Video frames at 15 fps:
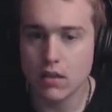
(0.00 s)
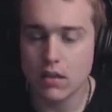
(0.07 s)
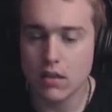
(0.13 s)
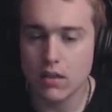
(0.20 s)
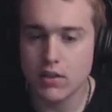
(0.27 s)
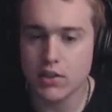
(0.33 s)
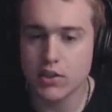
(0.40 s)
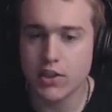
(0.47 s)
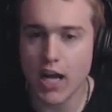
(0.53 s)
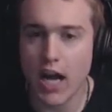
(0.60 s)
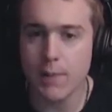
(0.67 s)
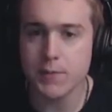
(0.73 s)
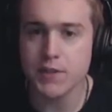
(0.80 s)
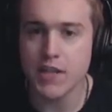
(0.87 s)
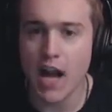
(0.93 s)

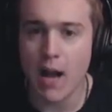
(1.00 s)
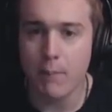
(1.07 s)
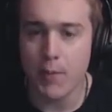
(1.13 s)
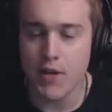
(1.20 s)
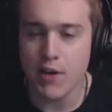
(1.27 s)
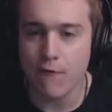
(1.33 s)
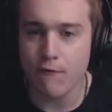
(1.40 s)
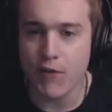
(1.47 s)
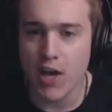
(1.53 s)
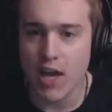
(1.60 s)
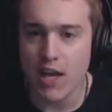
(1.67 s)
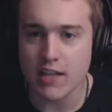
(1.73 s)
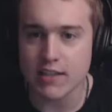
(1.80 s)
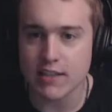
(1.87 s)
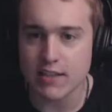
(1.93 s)
Stop stomping your
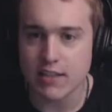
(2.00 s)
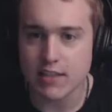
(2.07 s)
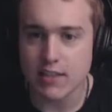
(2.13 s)
feet.